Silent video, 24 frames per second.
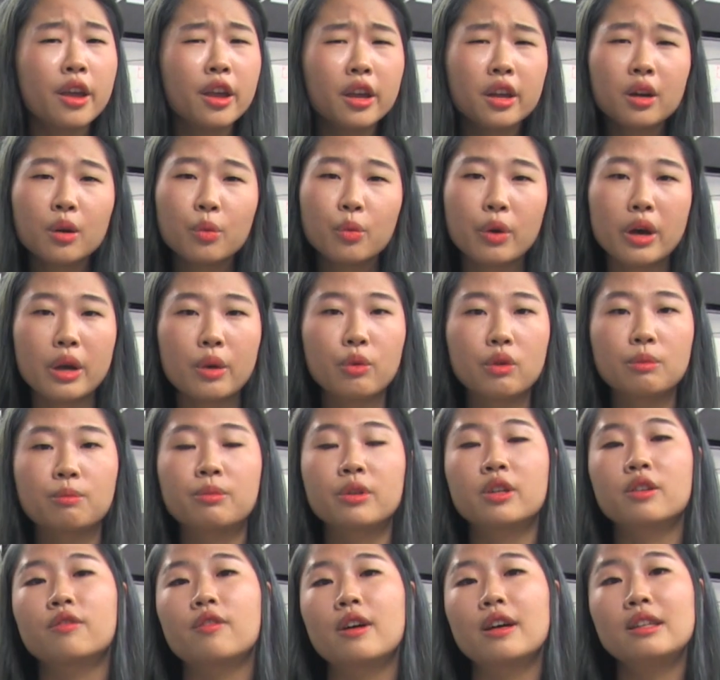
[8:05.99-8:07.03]
In a way,
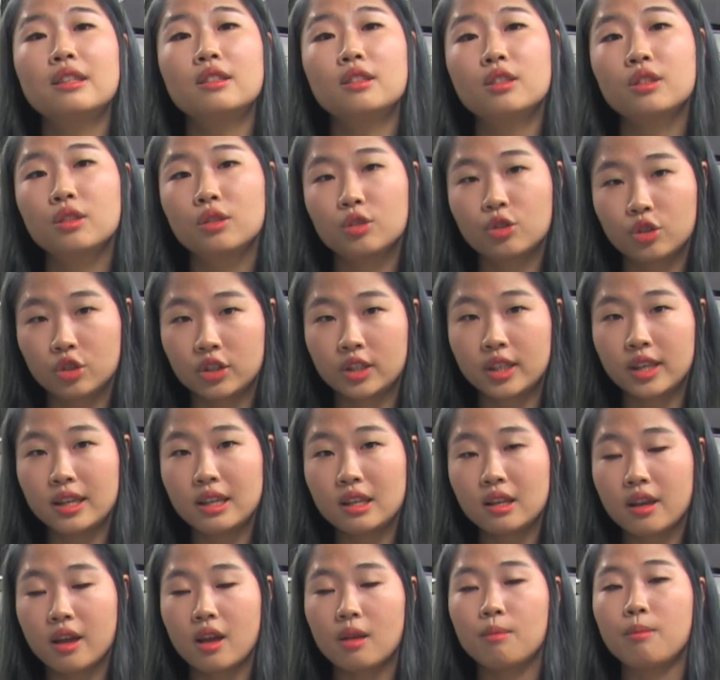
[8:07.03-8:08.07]
we prevent,
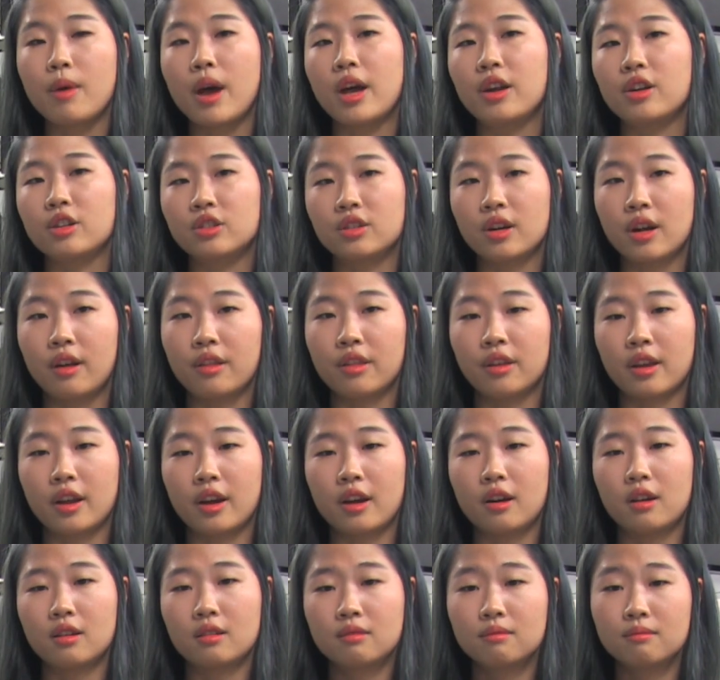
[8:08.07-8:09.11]
treat, and manage
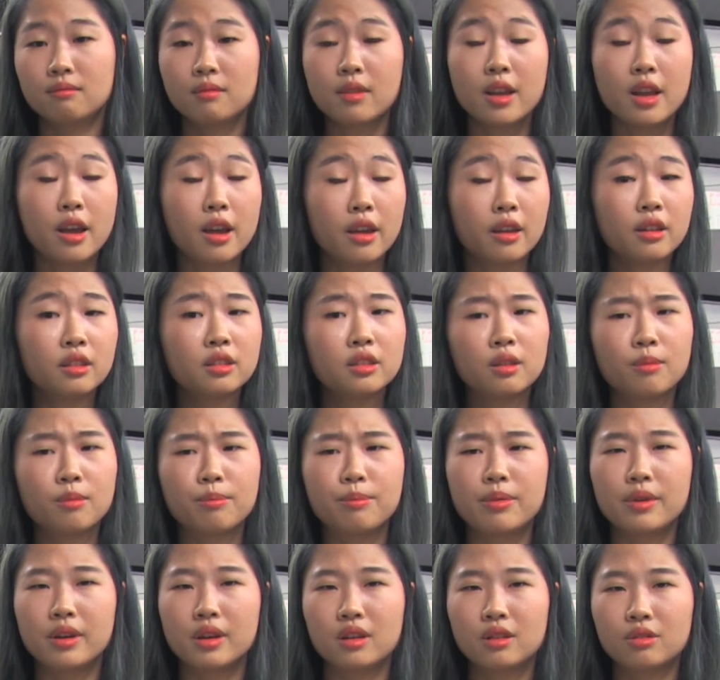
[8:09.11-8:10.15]
healthcare. It is the
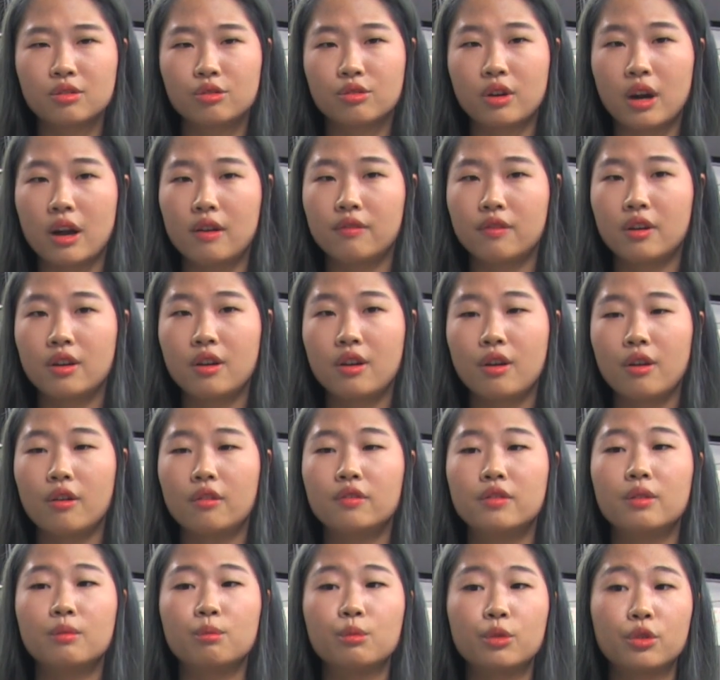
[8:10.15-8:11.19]
biggest driver
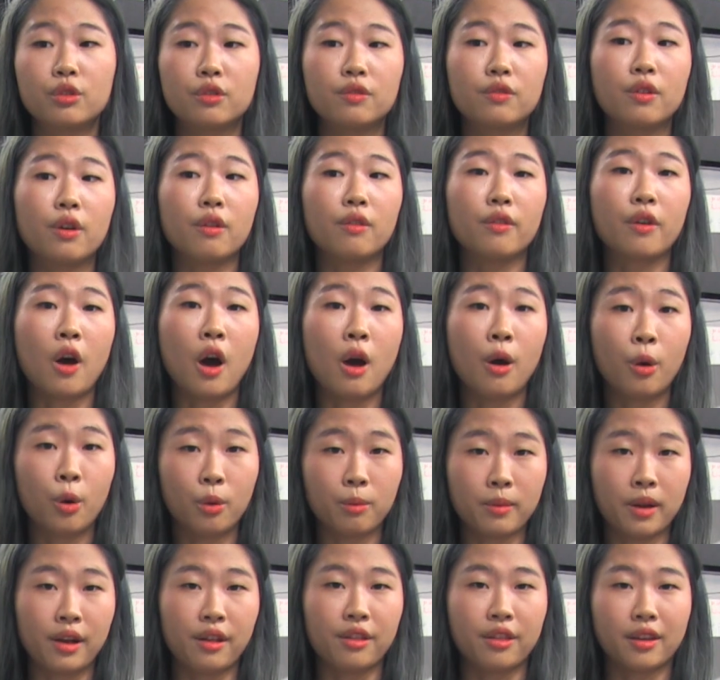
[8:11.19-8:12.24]
of the move of
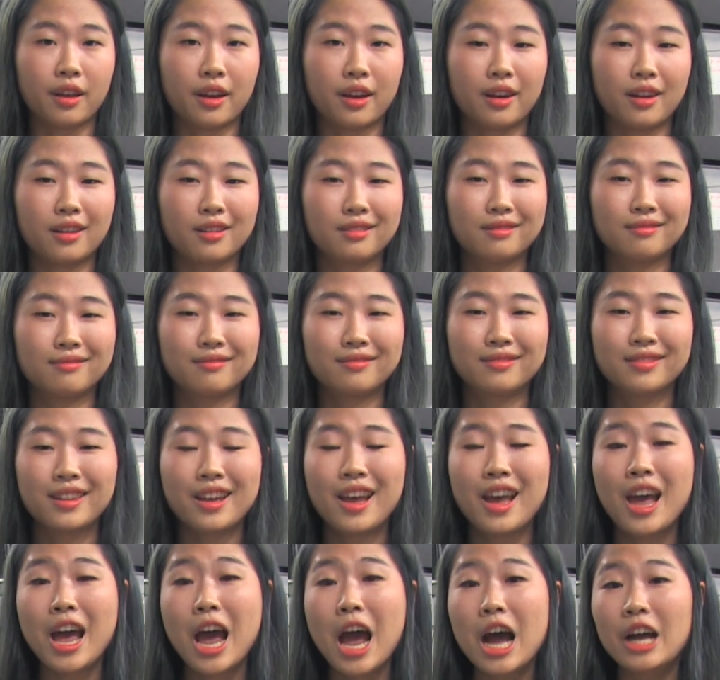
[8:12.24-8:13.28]
home healthcare.
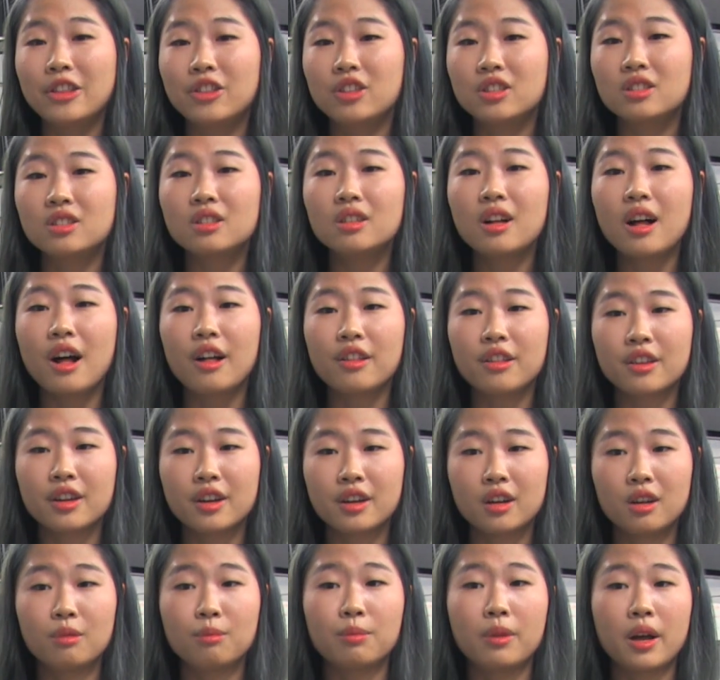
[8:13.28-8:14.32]
Digital
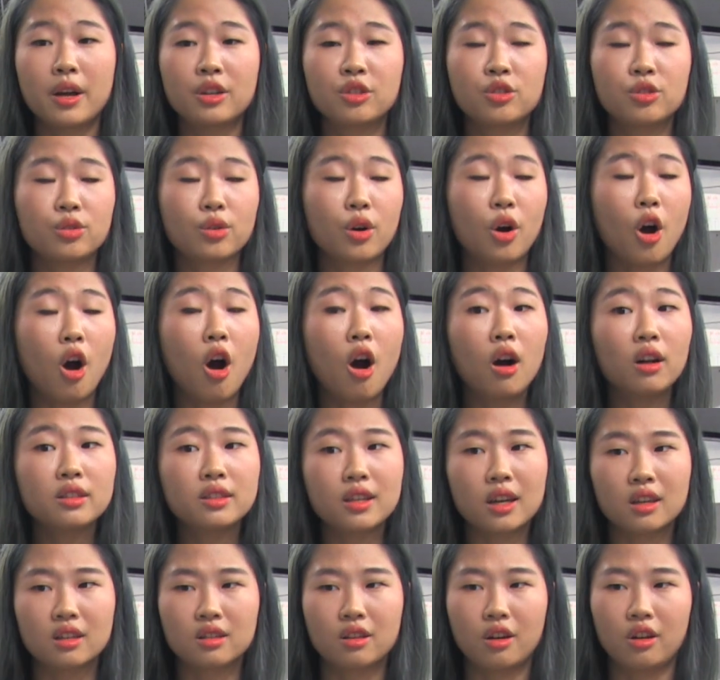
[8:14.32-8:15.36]
healthcare applies to
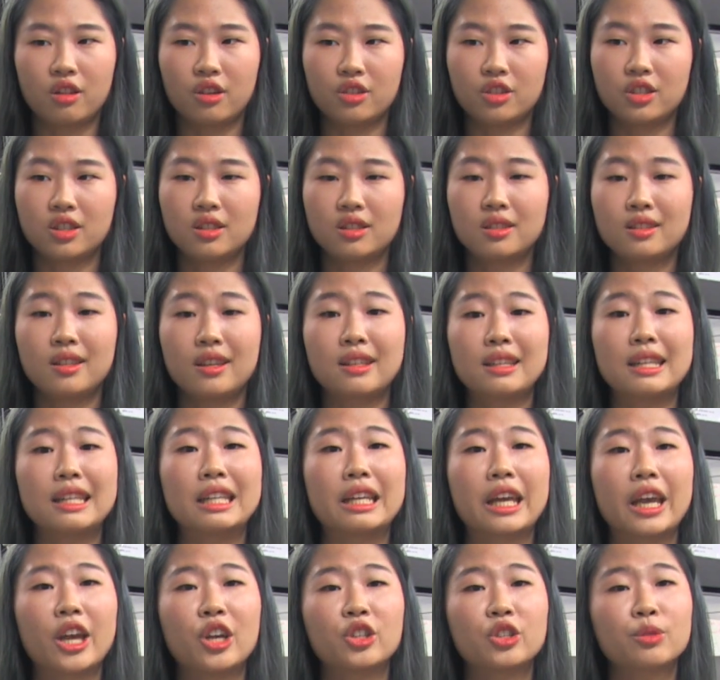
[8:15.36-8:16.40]
all technologies that
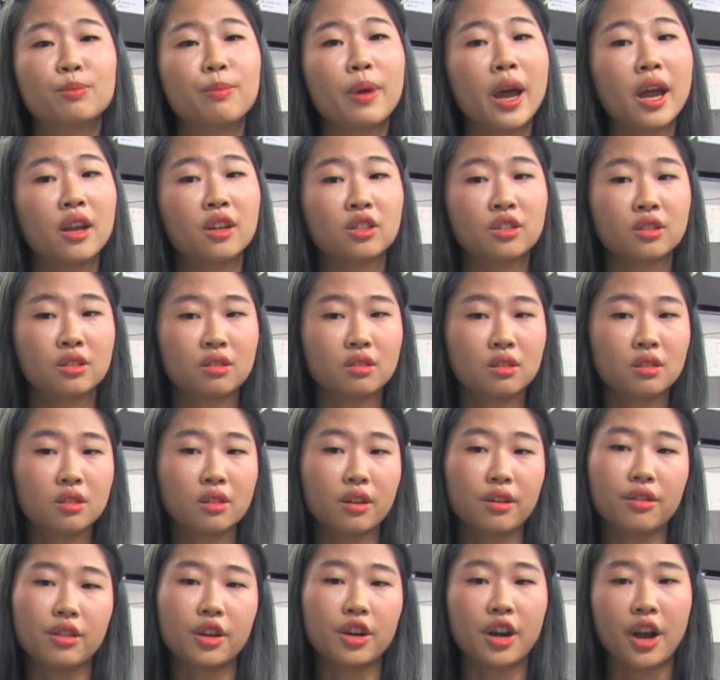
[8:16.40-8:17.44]
engage patients
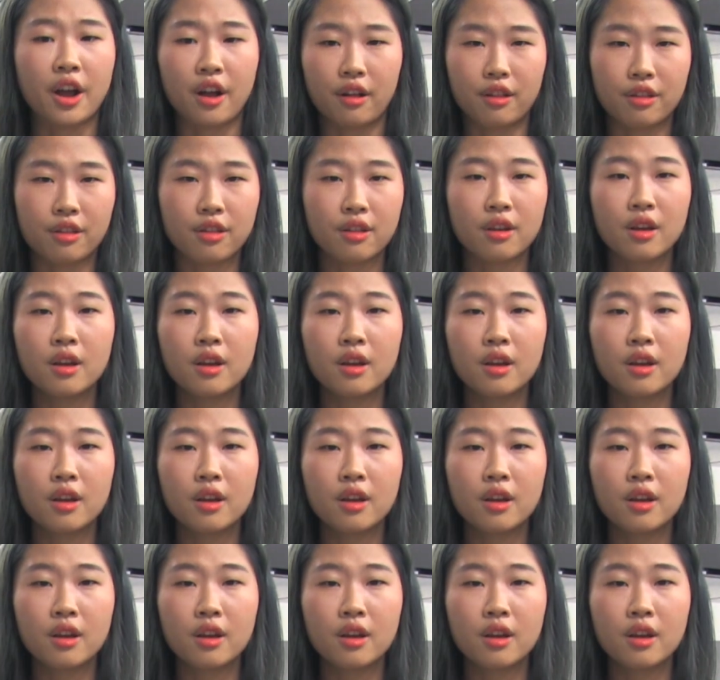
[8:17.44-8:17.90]
in their health.